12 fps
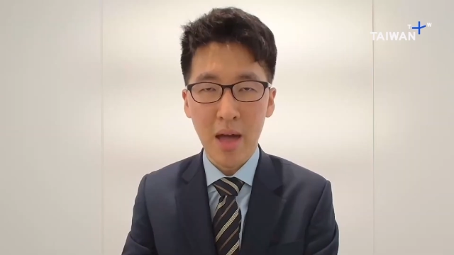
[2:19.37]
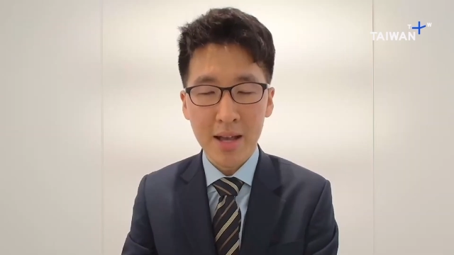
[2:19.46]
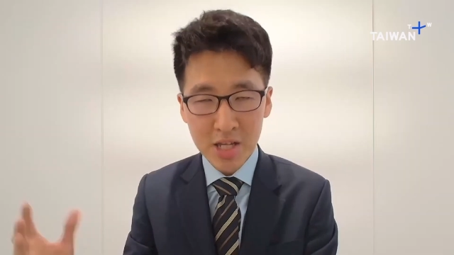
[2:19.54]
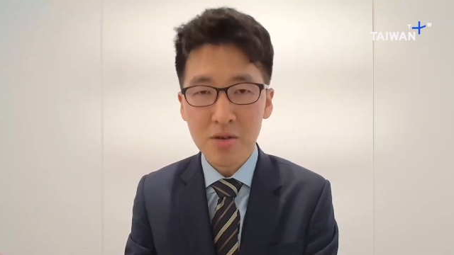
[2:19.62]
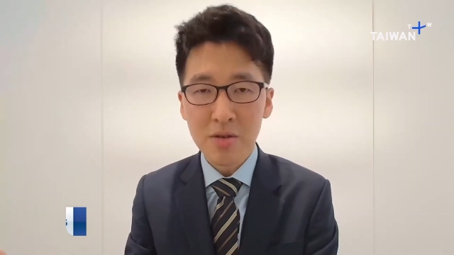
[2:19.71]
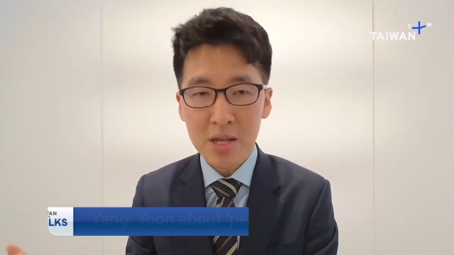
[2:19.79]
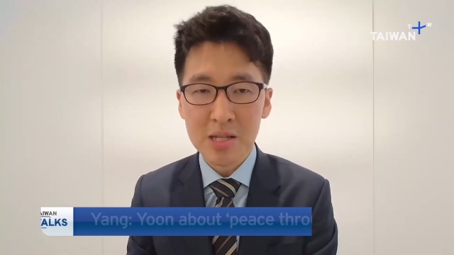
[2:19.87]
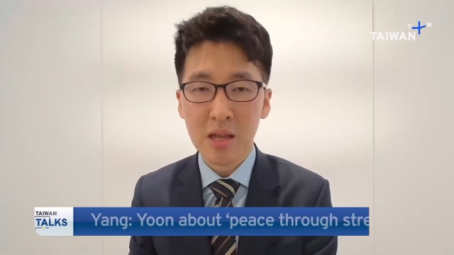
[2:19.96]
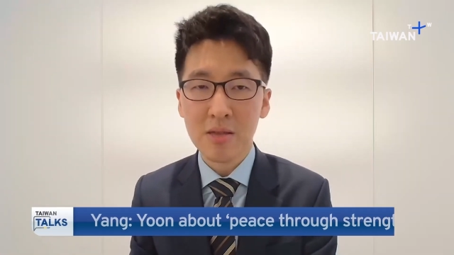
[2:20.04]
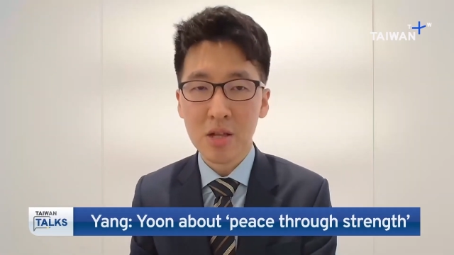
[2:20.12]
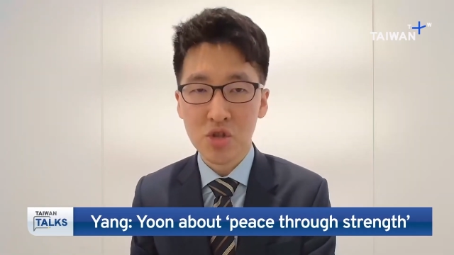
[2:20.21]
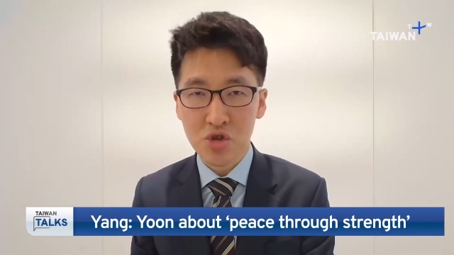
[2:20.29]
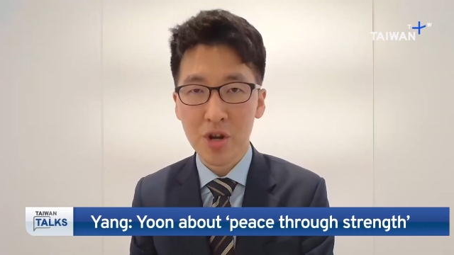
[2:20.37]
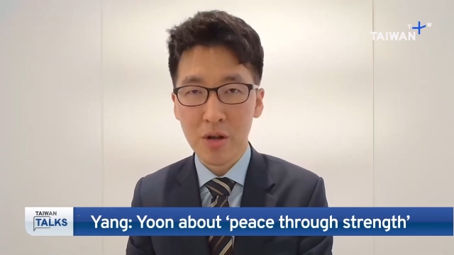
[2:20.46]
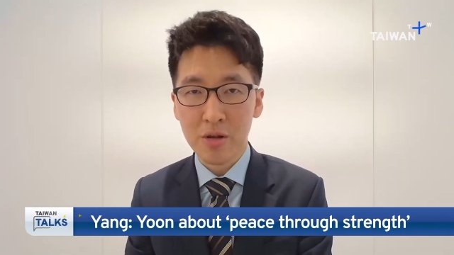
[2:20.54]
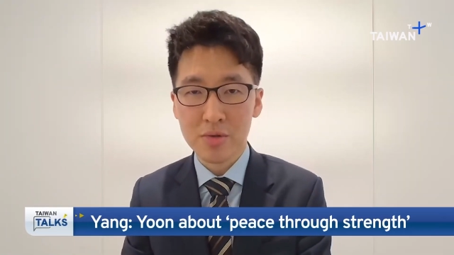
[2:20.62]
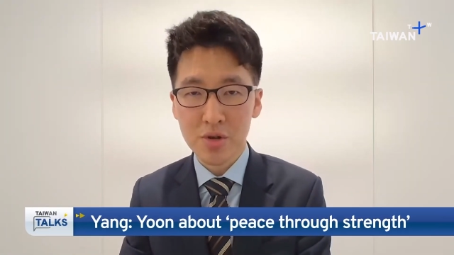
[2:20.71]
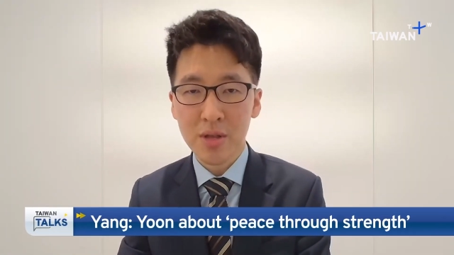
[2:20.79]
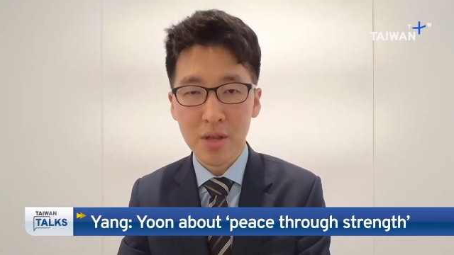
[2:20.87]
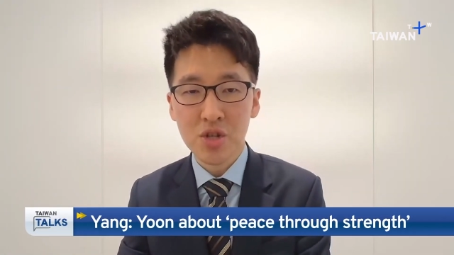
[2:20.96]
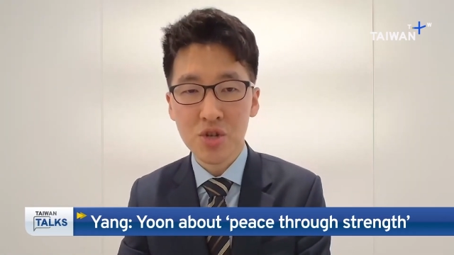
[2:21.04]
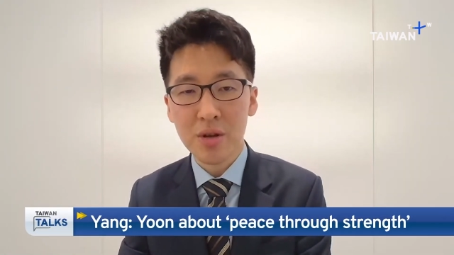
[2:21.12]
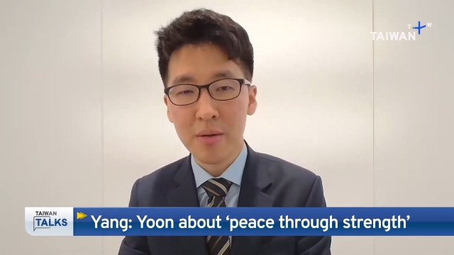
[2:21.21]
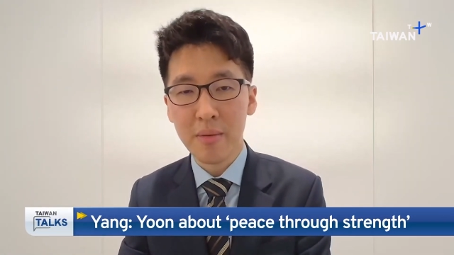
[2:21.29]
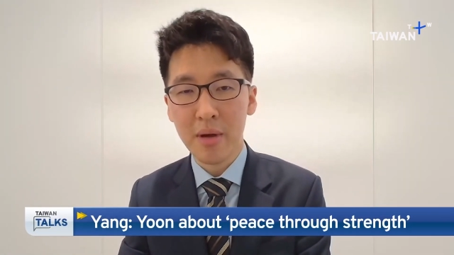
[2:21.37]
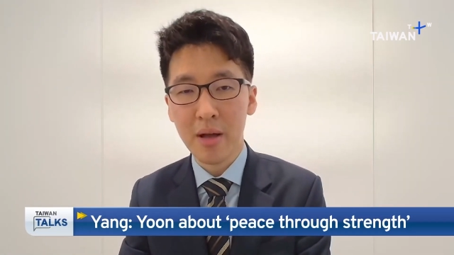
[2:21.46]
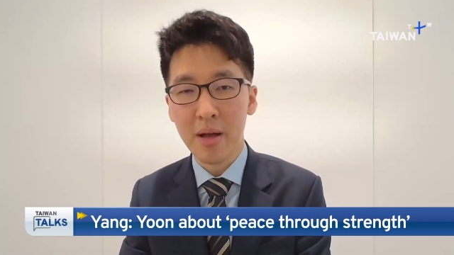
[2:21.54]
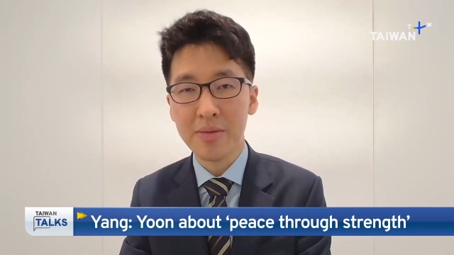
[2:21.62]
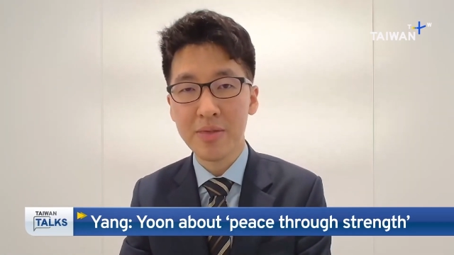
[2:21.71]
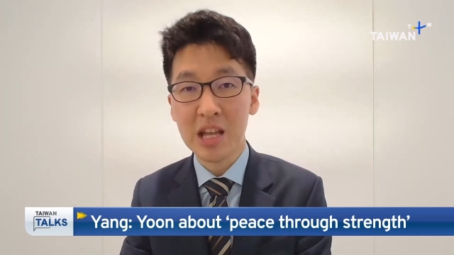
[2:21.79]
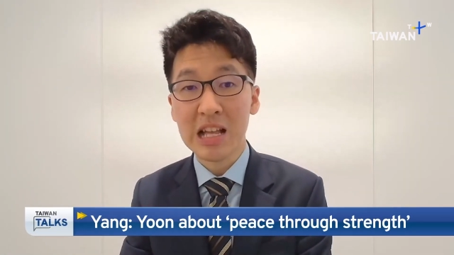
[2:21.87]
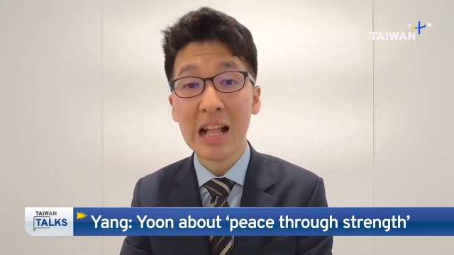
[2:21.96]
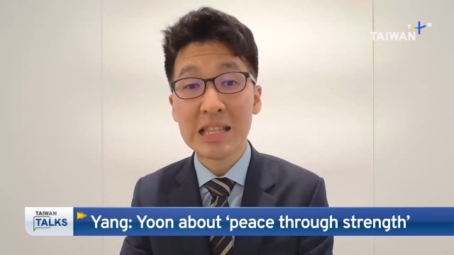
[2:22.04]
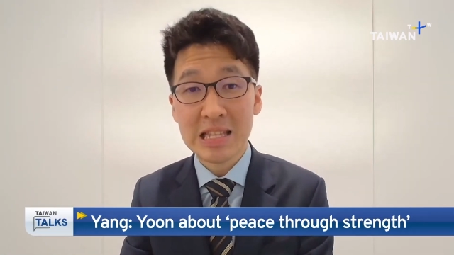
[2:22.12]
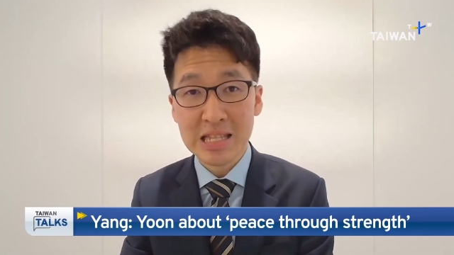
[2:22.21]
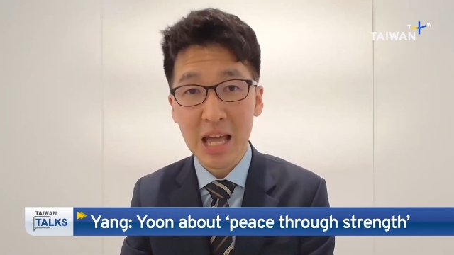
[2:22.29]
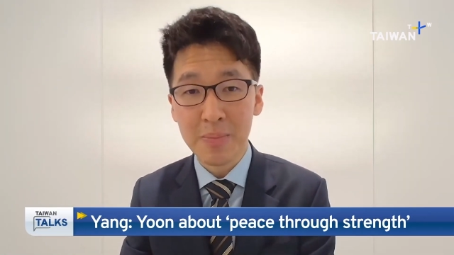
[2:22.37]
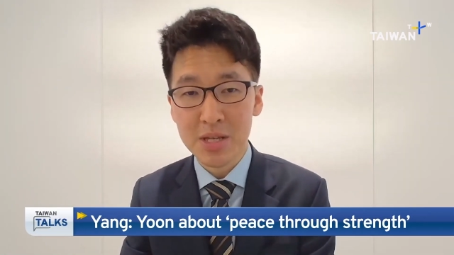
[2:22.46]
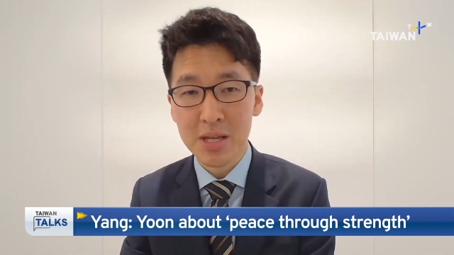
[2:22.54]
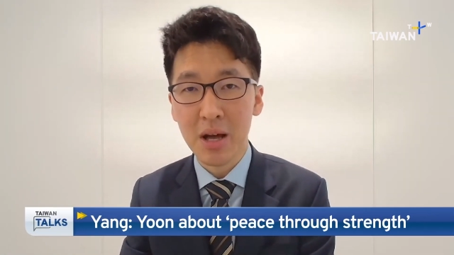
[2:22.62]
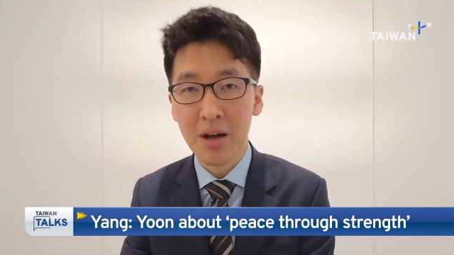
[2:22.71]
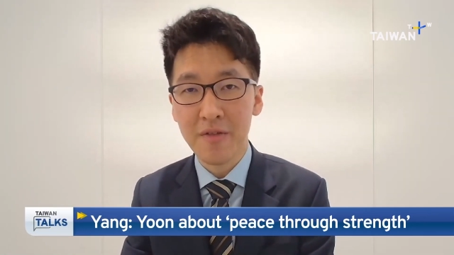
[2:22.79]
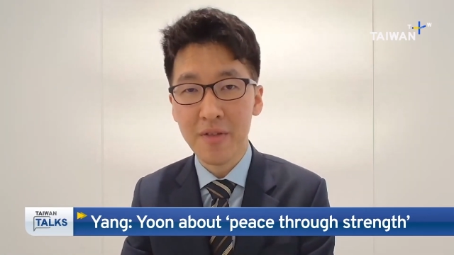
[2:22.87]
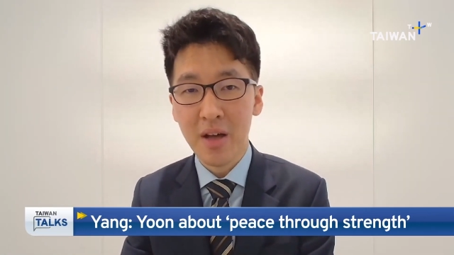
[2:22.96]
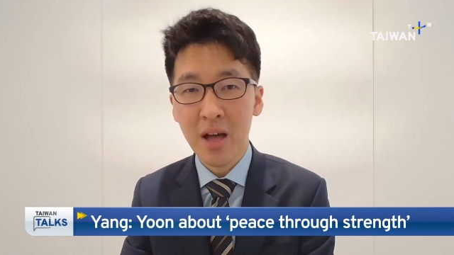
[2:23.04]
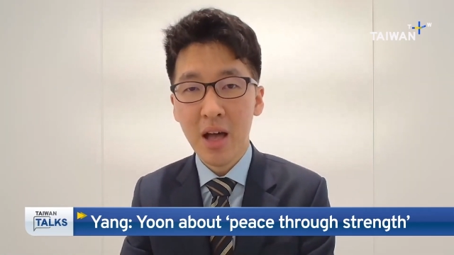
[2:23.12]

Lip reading: As you can see in the drill, during the drill, the concept of